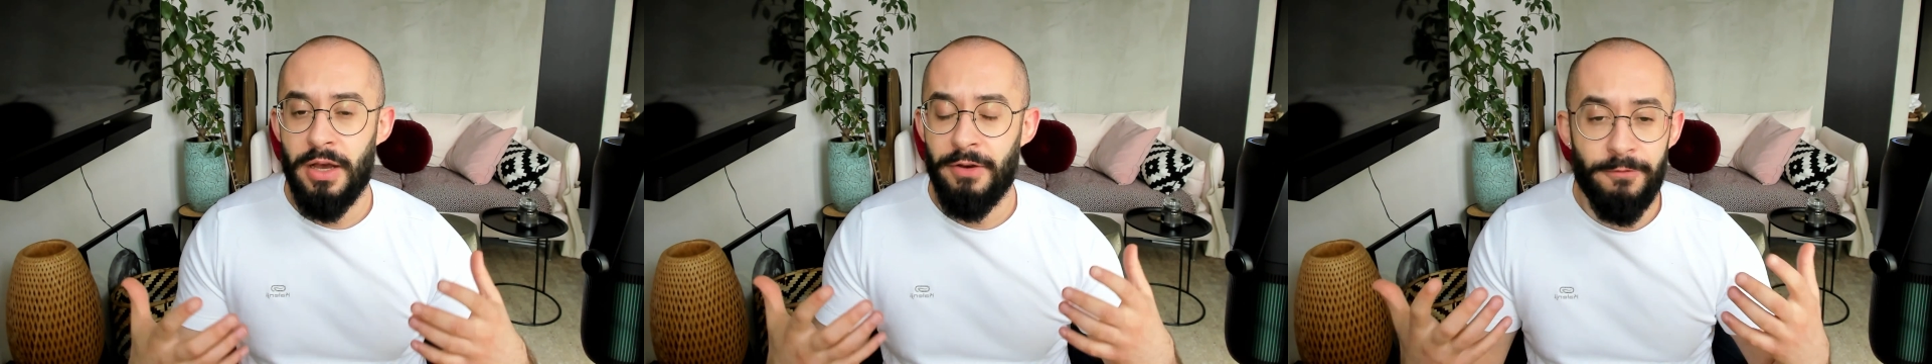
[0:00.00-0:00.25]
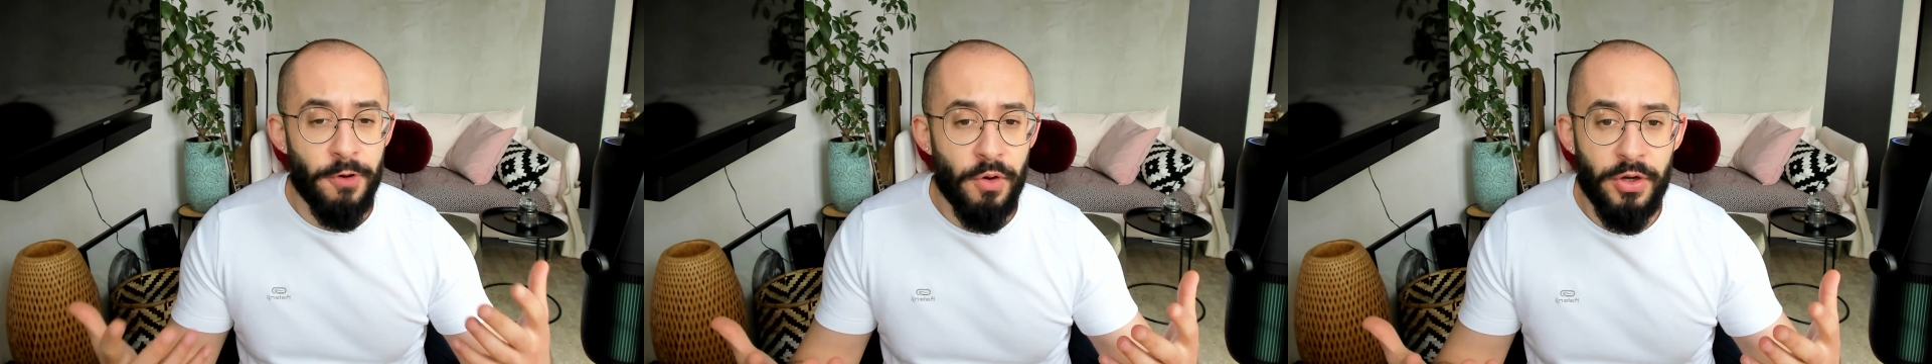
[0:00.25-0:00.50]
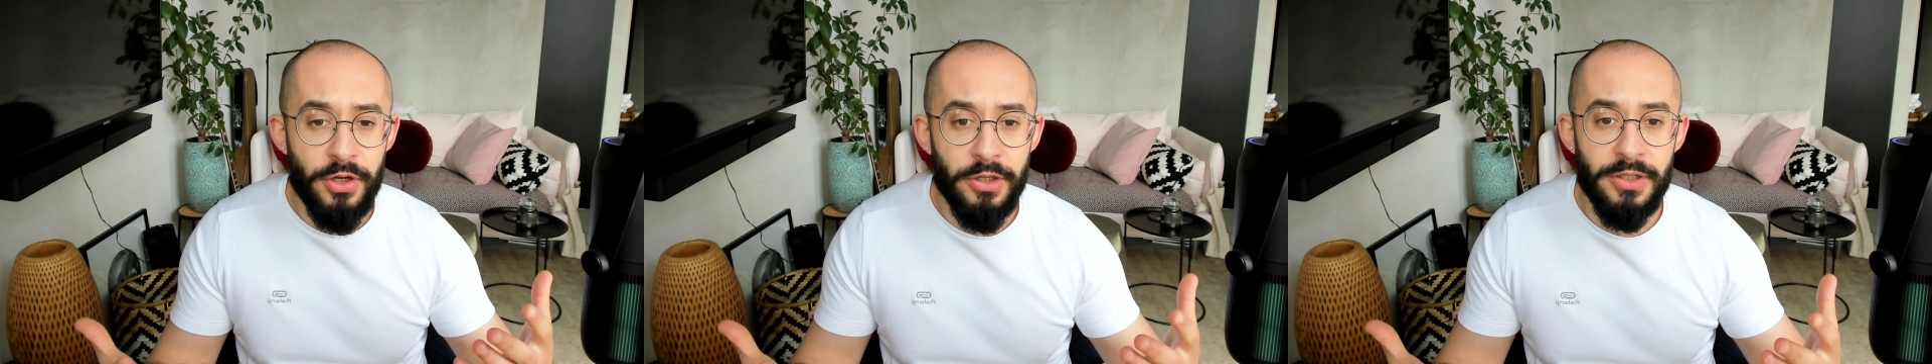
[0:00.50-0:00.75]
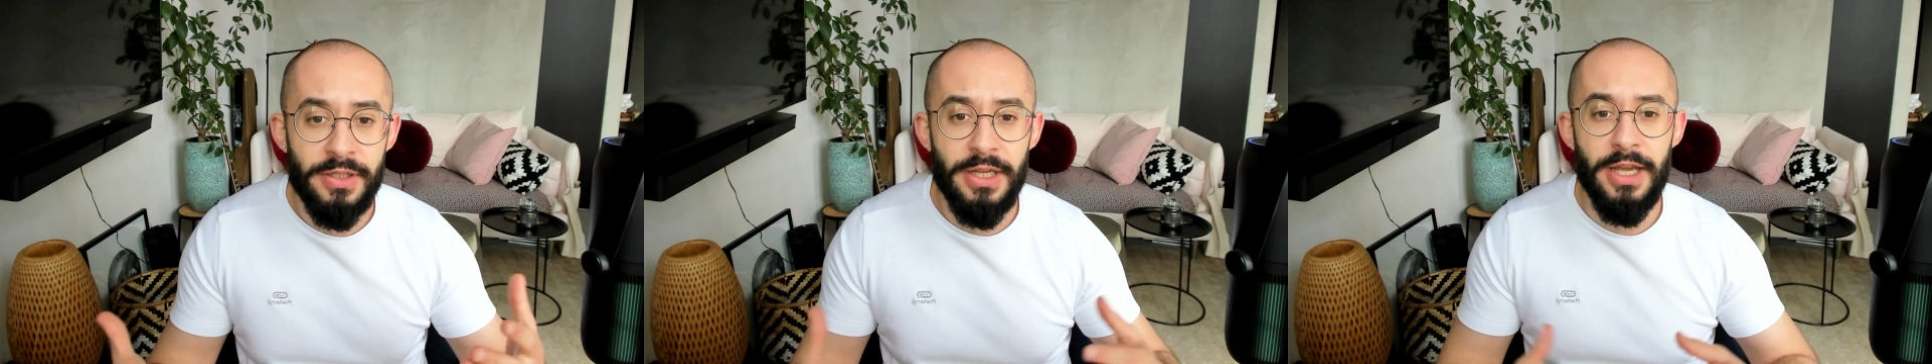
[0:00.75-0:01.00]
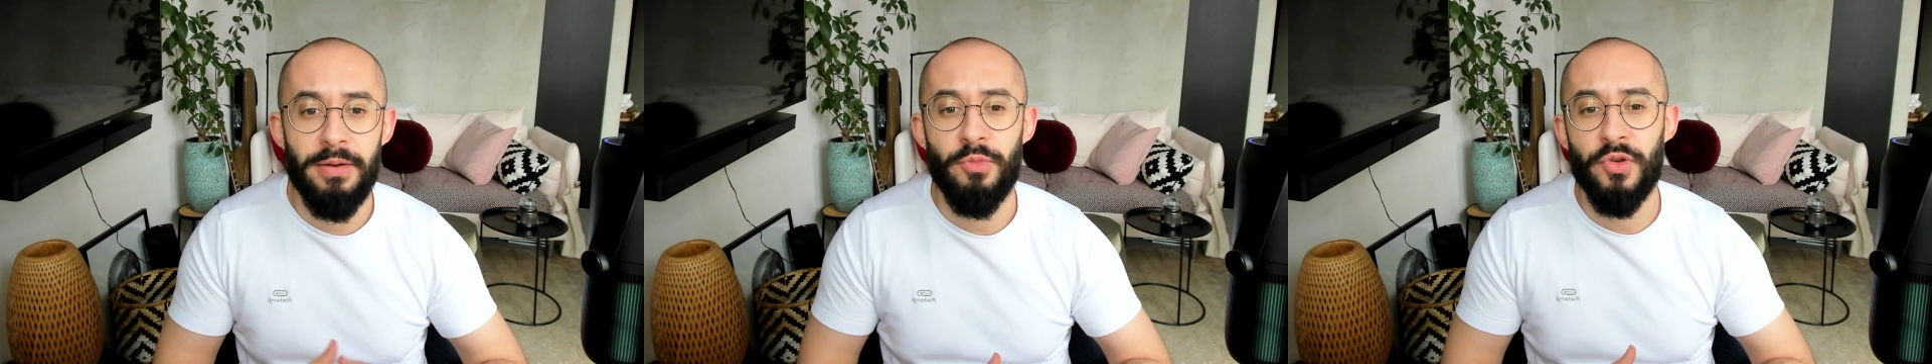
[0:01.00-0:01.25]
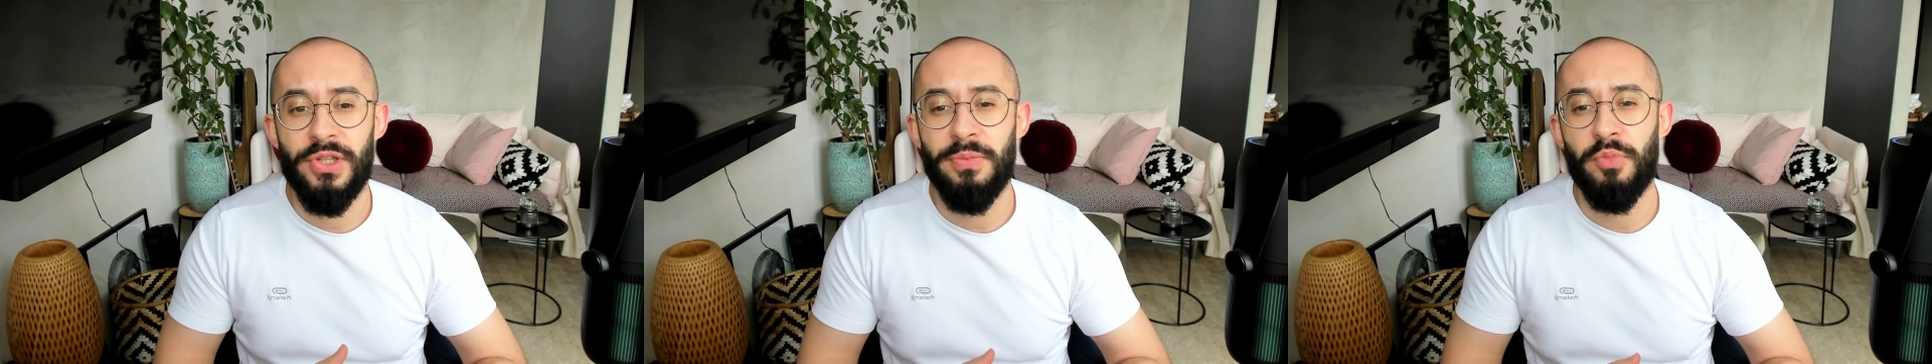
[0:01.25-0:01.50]
focus, and
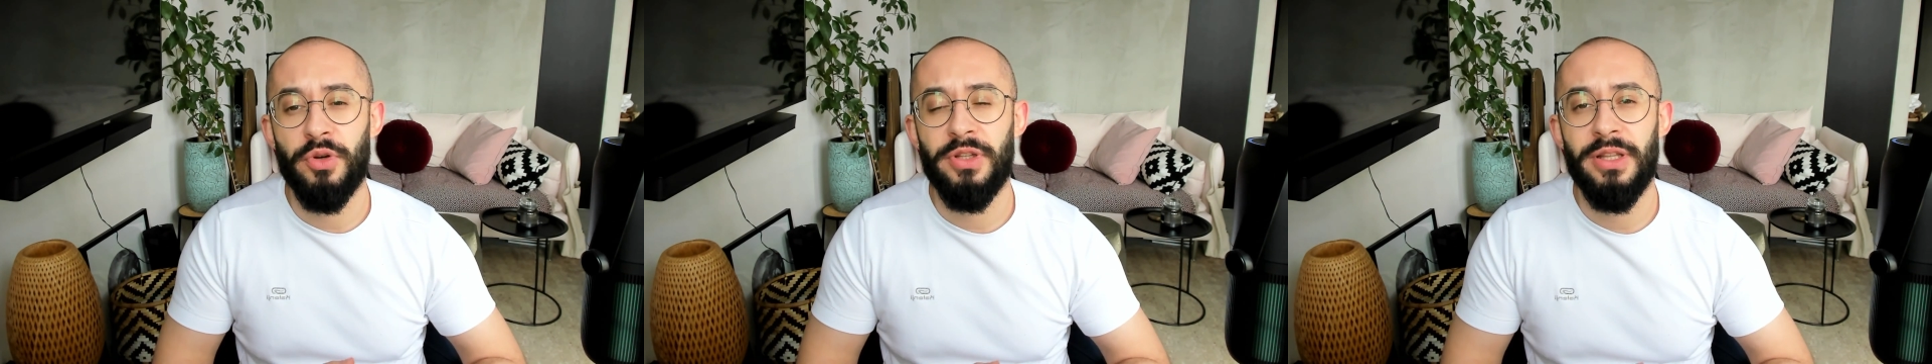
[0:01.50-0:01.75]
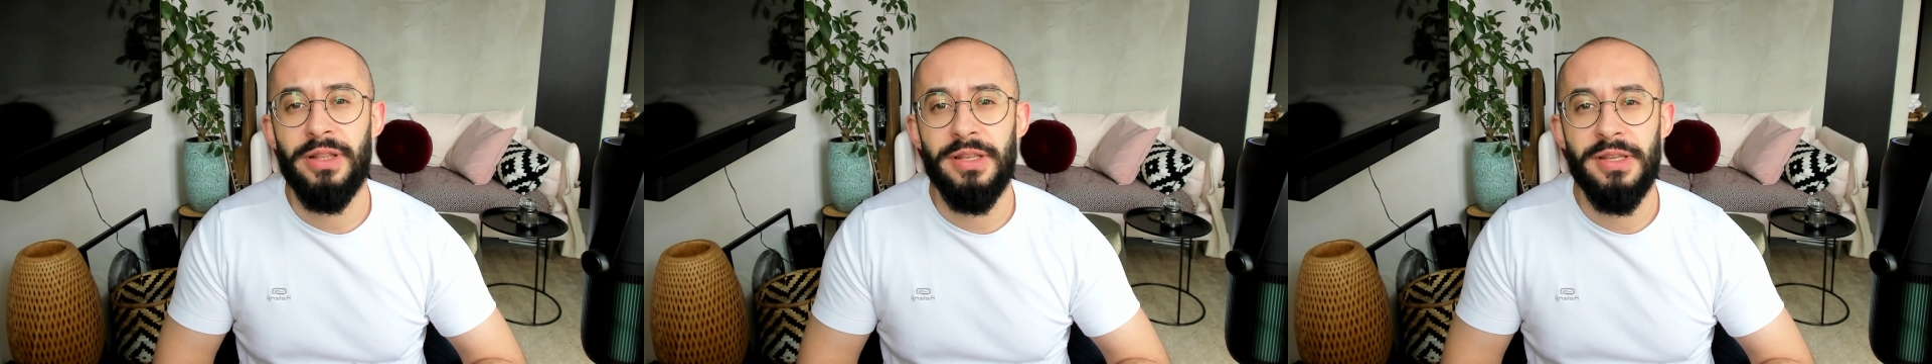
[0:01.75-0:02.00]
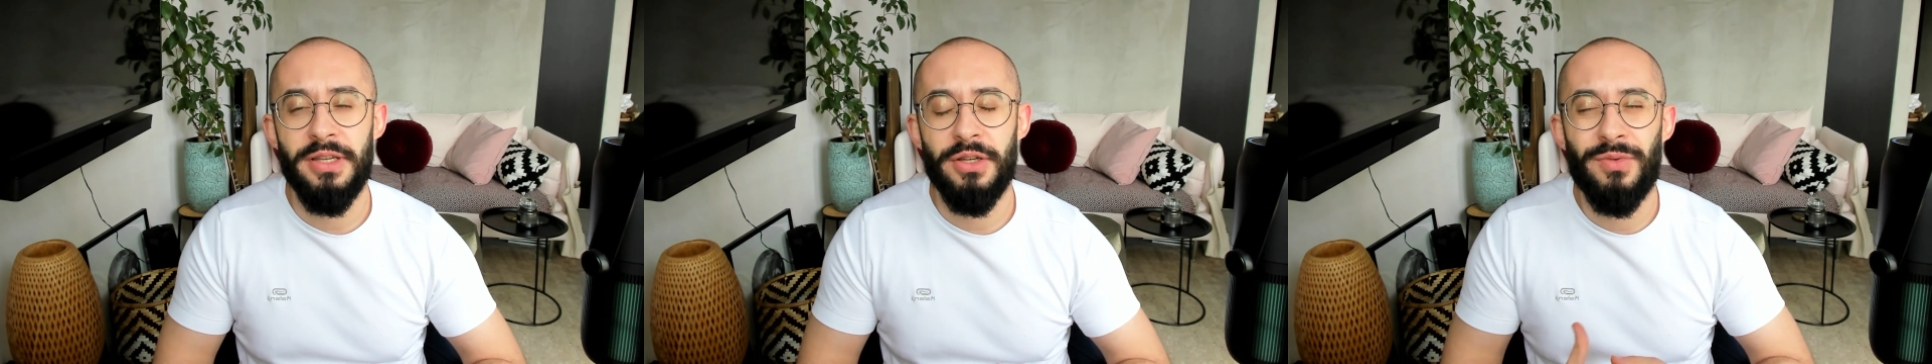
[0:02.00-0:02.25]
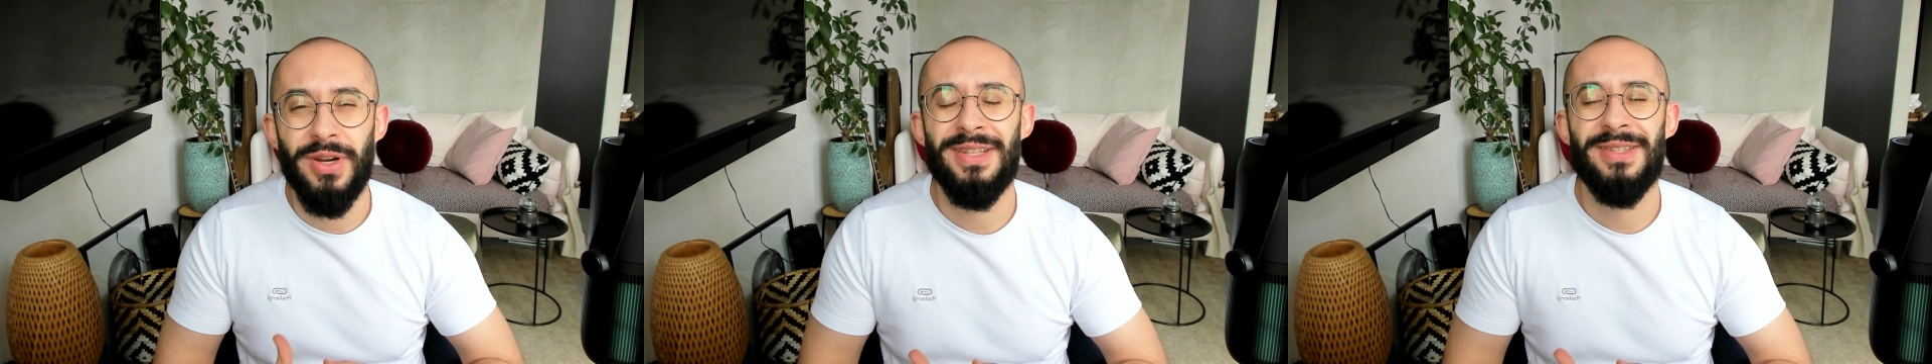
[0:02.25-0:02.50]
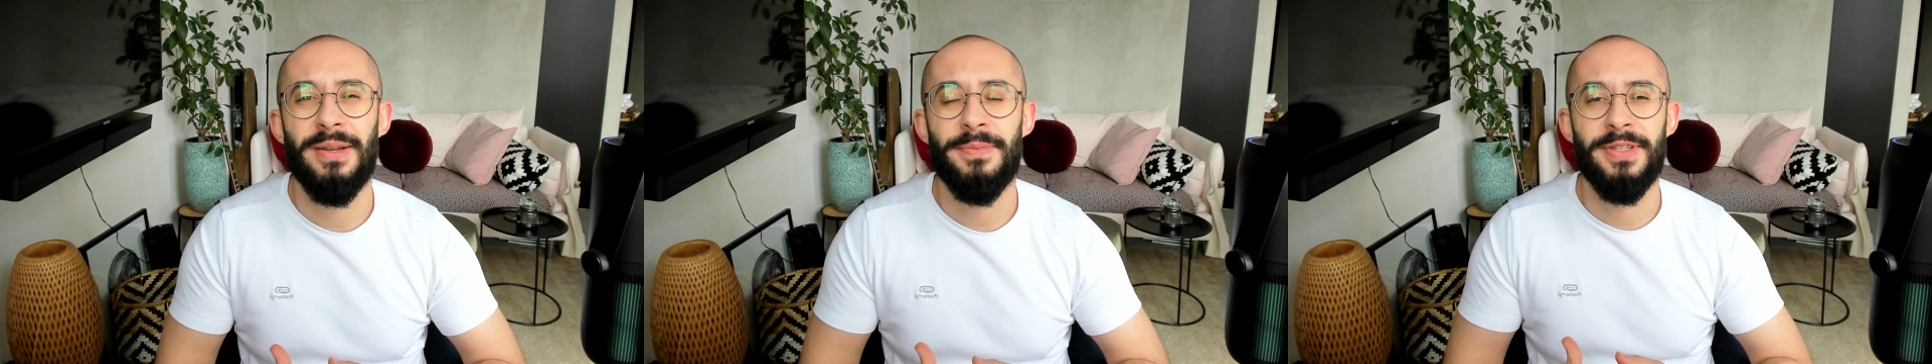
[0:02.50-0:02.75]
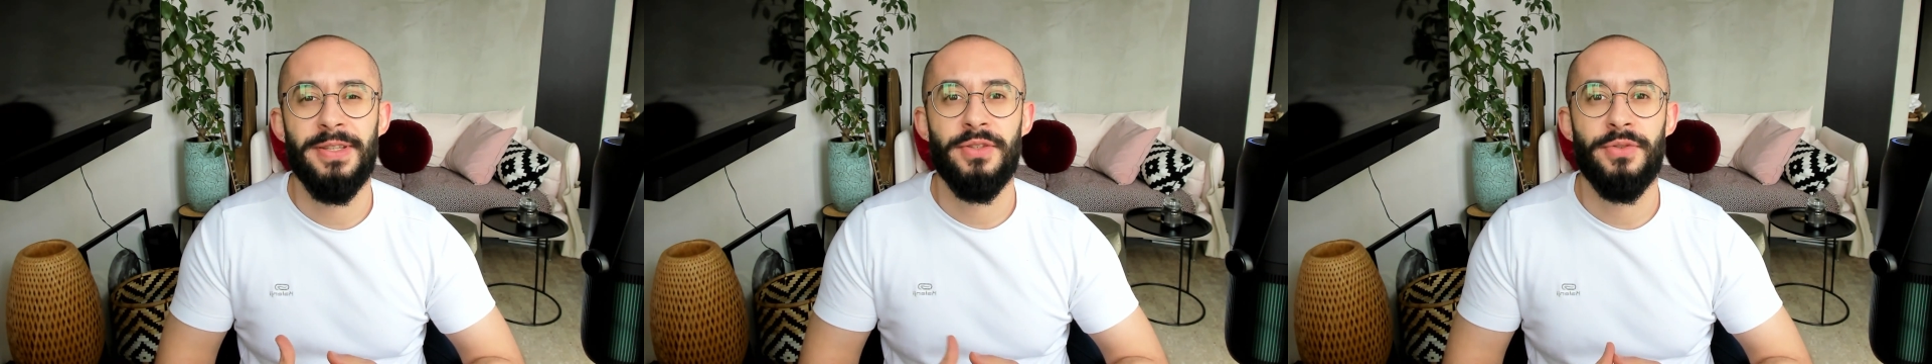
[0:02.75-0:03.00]
most importantly, great
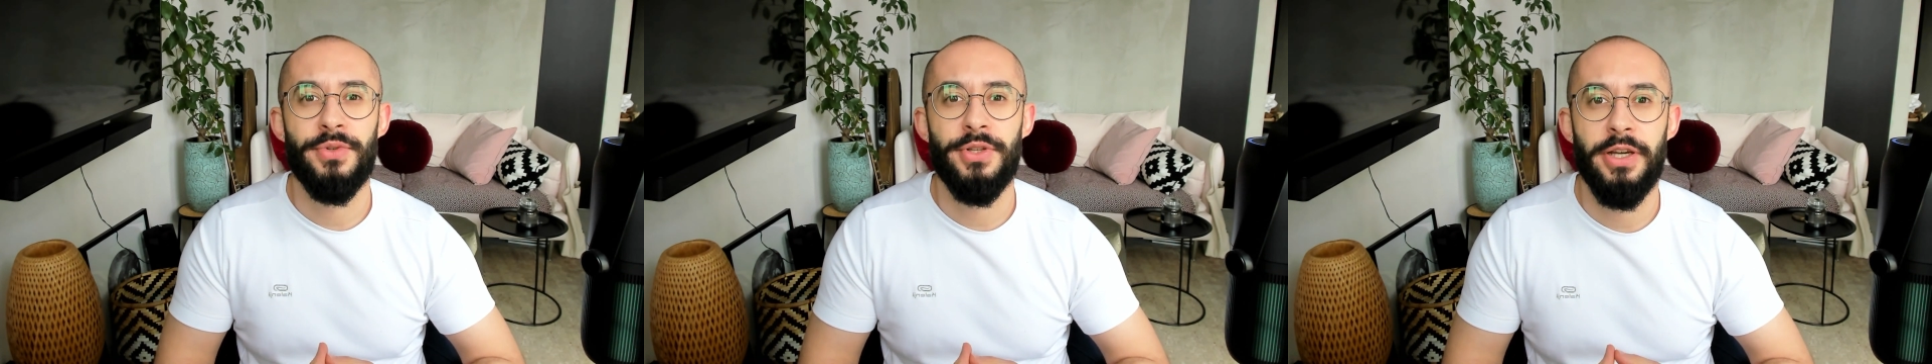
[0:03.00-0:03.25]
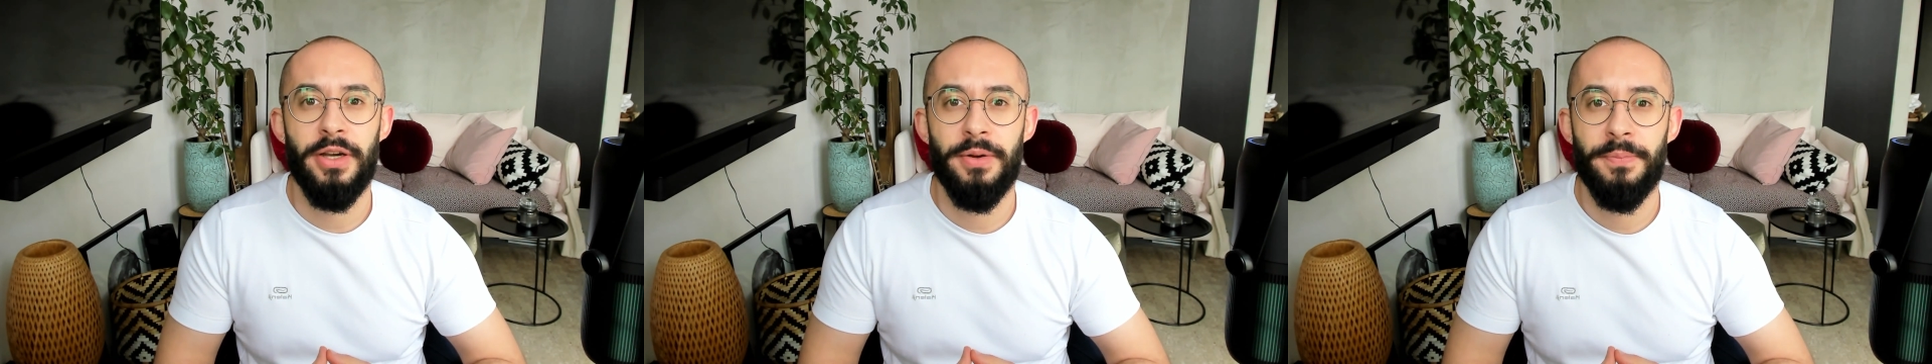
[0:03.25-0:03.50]
substance to share.